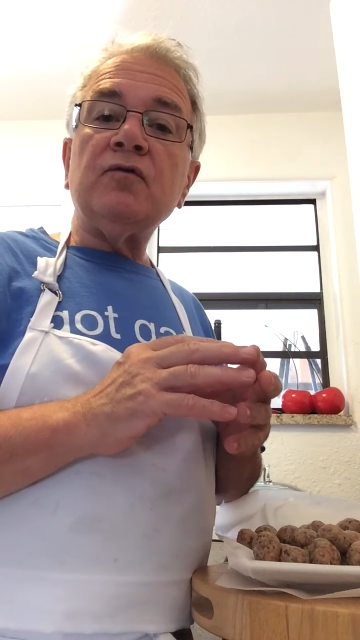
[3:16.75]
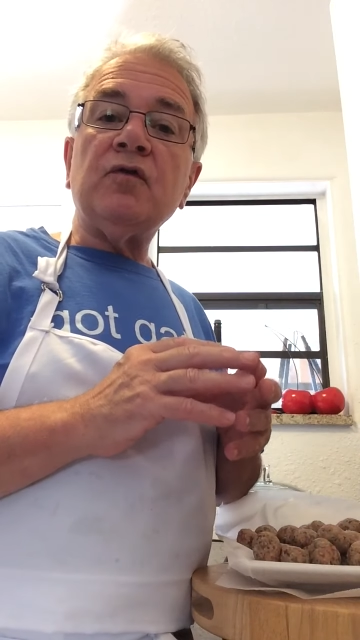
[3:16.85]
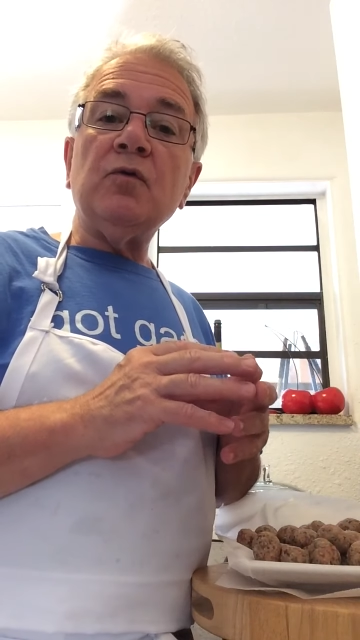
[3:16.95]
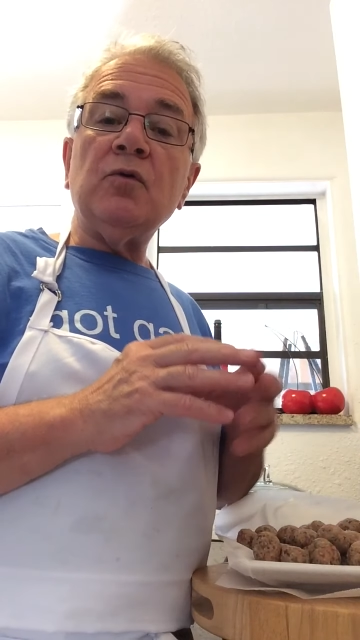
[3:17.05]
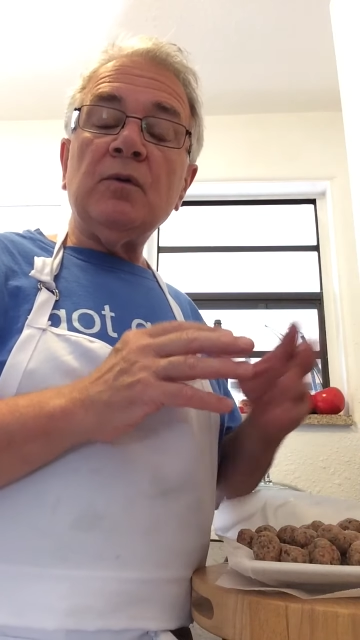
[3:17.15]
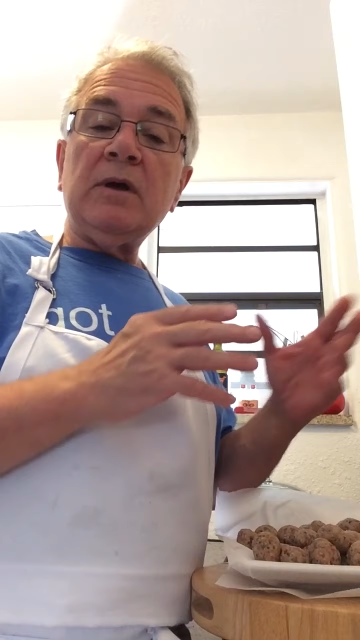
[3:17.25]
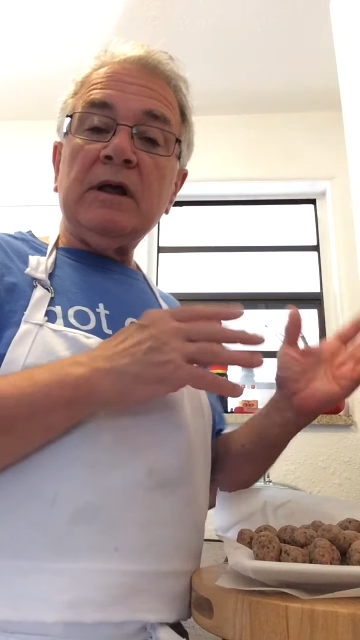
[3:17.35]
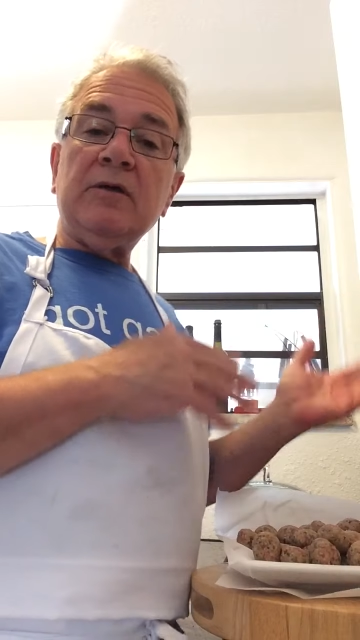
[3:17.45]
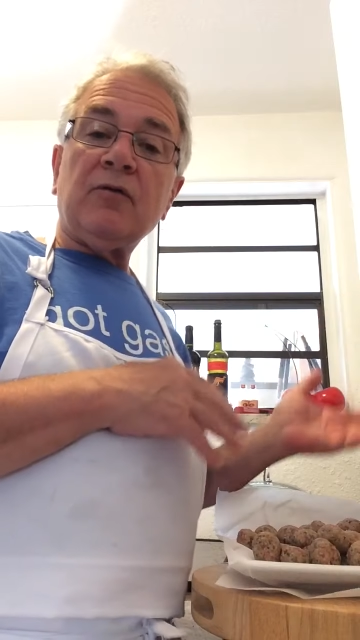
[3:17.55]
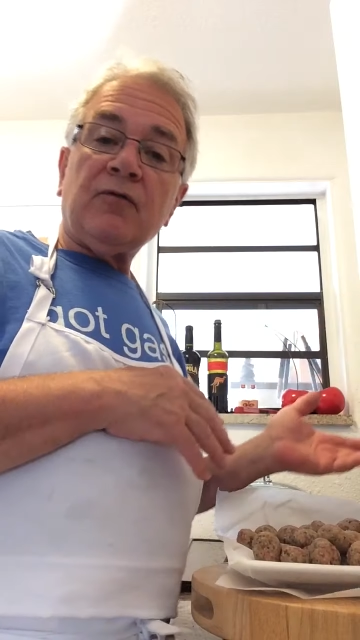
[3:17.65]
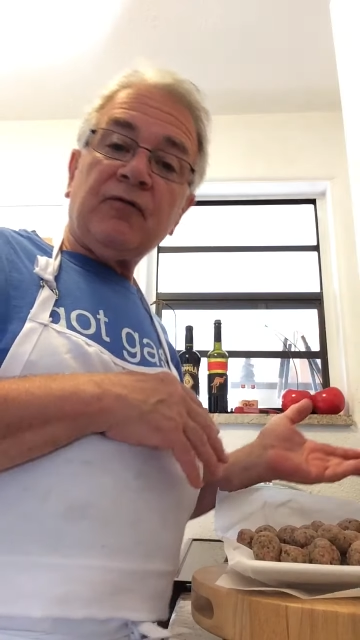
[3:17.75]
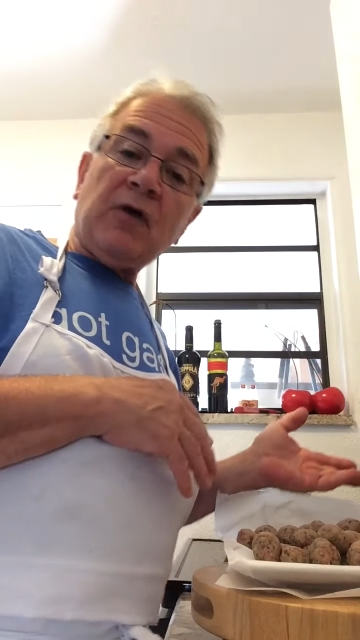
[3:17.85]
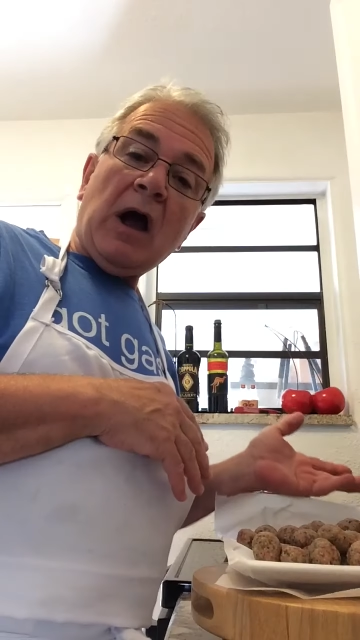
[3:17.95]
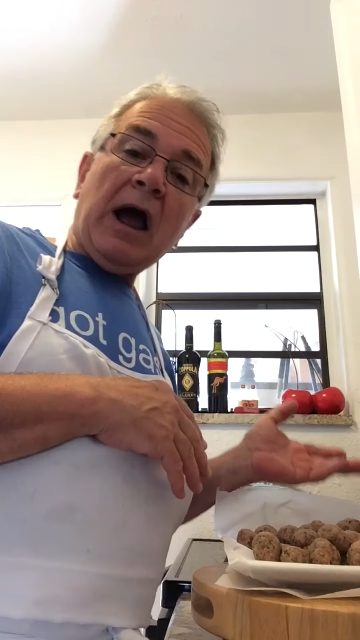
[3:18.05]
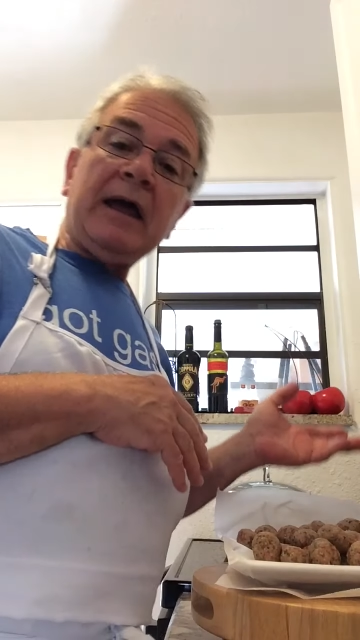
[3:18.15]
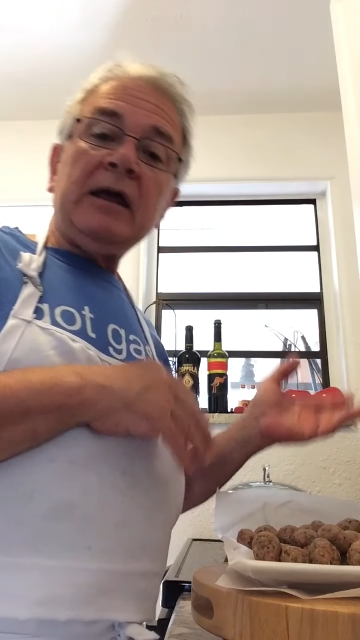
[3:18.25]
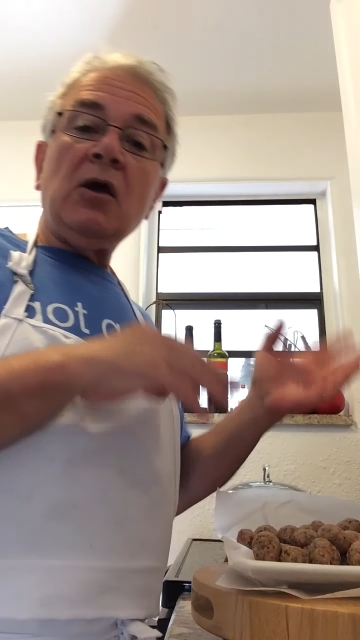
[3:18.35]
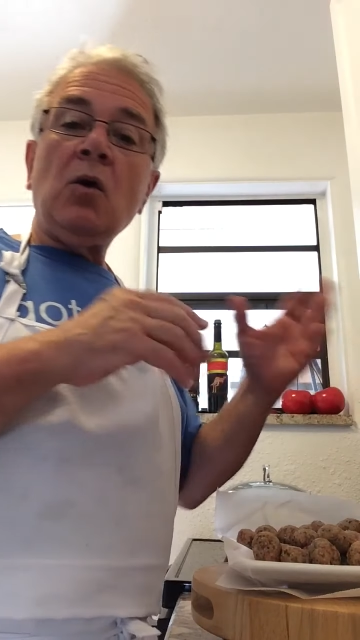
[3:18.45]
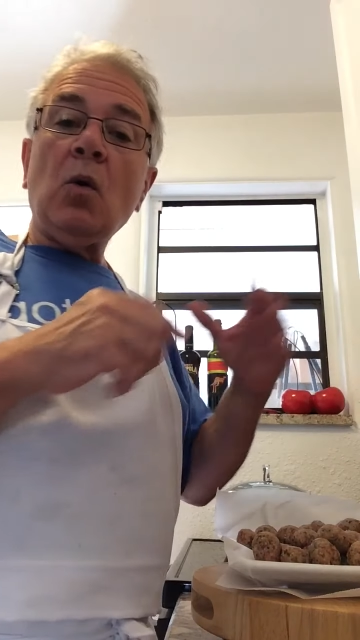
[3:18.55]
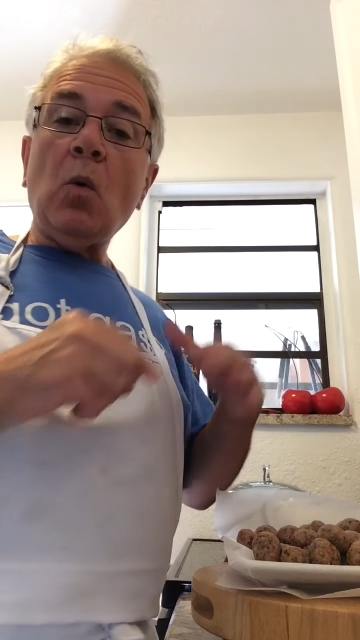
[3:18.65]
to either fry
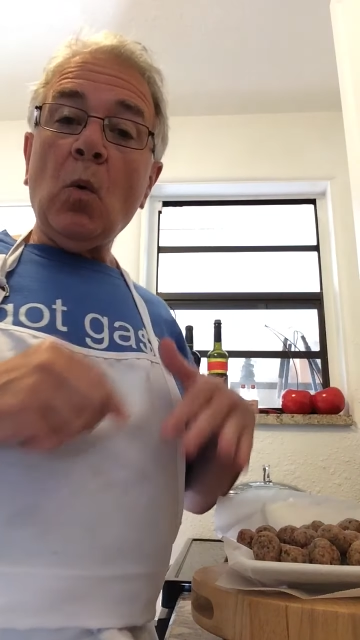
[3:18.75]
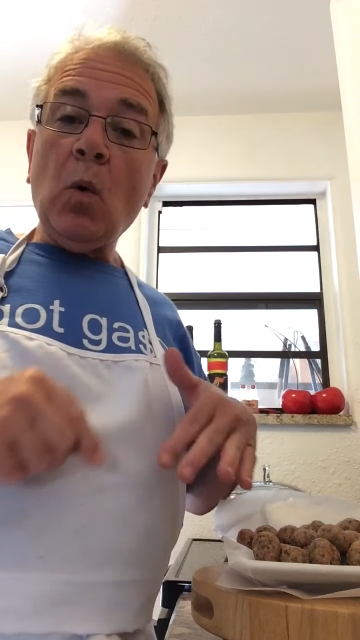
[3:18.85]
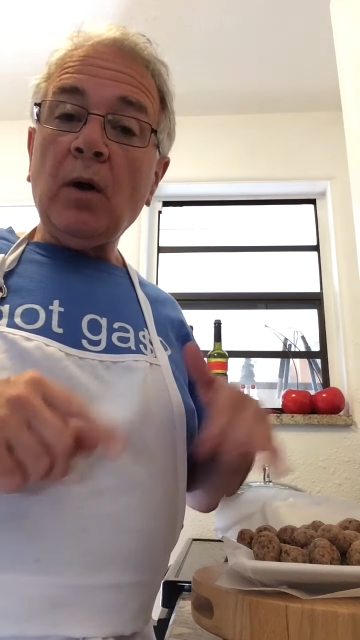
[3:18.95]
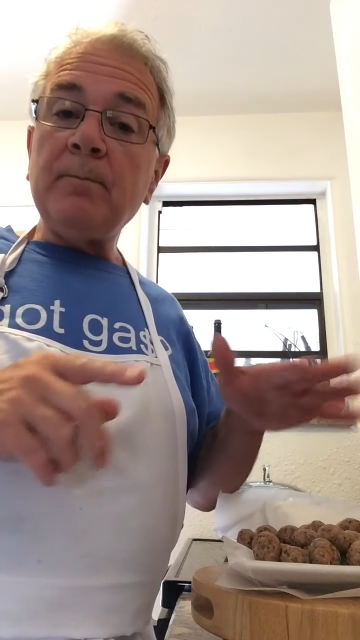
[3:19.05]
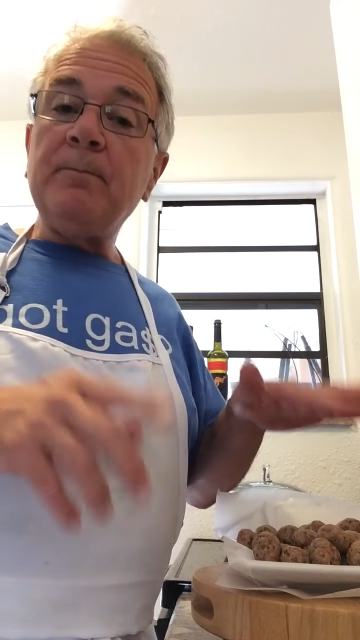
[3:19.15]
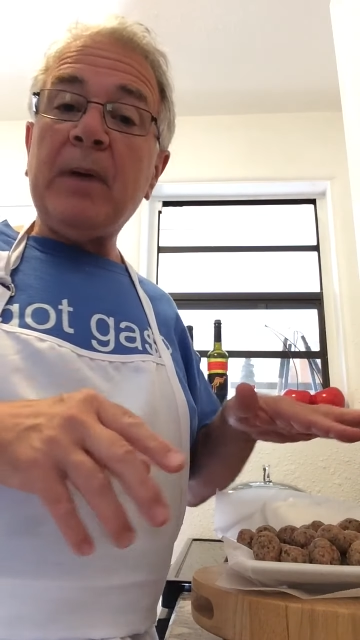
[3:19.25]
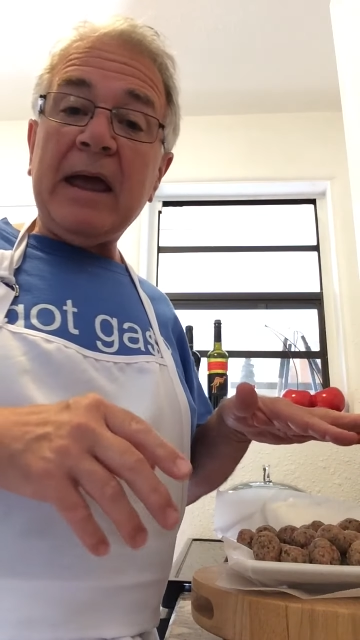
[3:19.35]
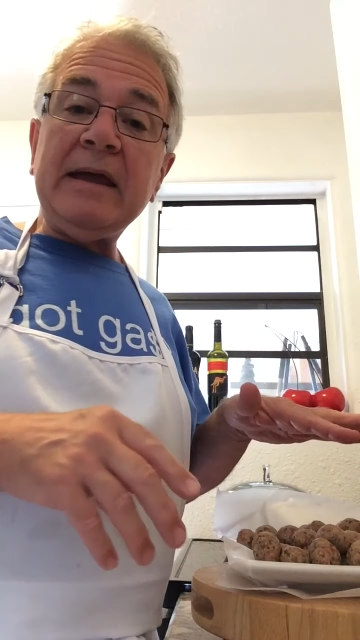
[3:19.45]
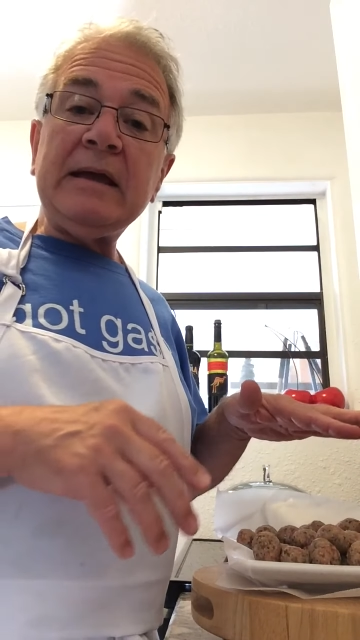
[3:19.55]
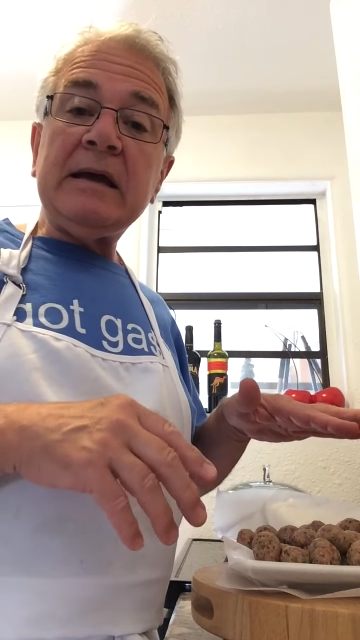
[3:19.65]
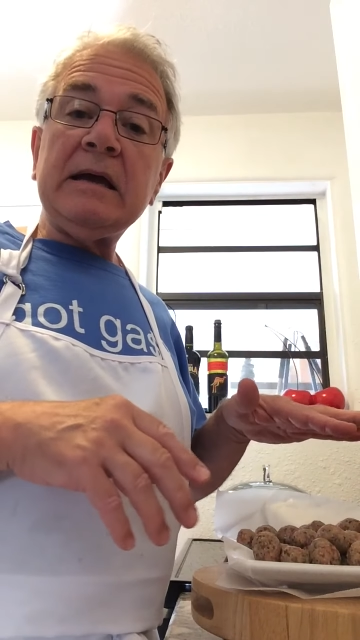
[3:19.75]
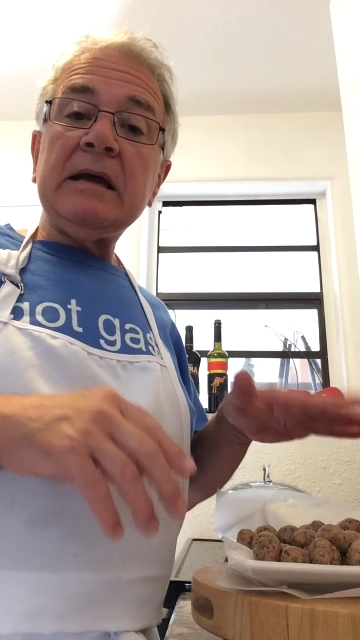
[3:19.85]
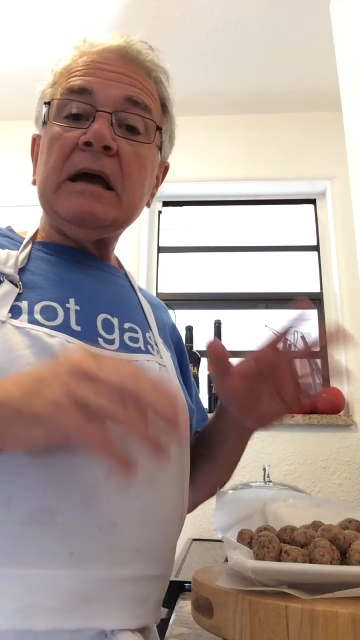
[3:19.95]
or bake